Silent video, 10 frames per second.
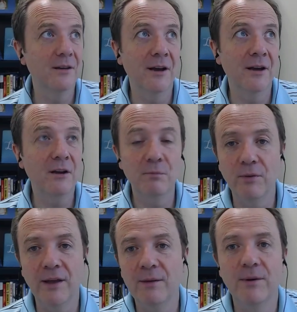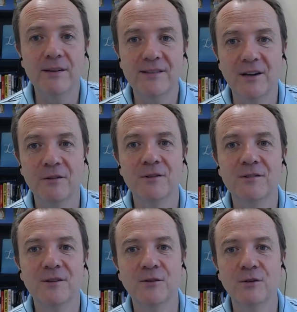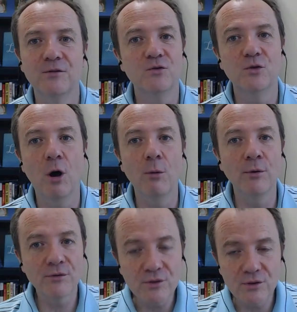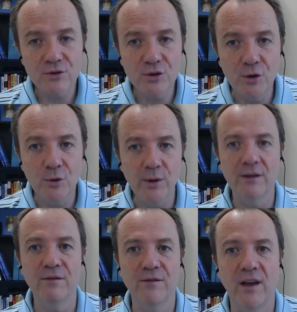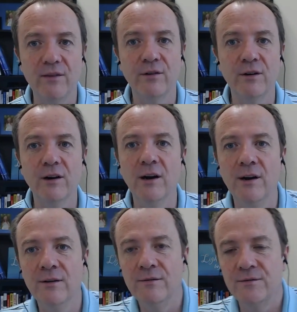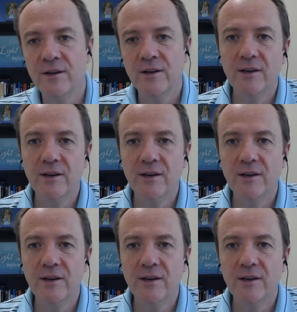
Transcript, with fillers: a complaint by sellers that they're almost too in favor of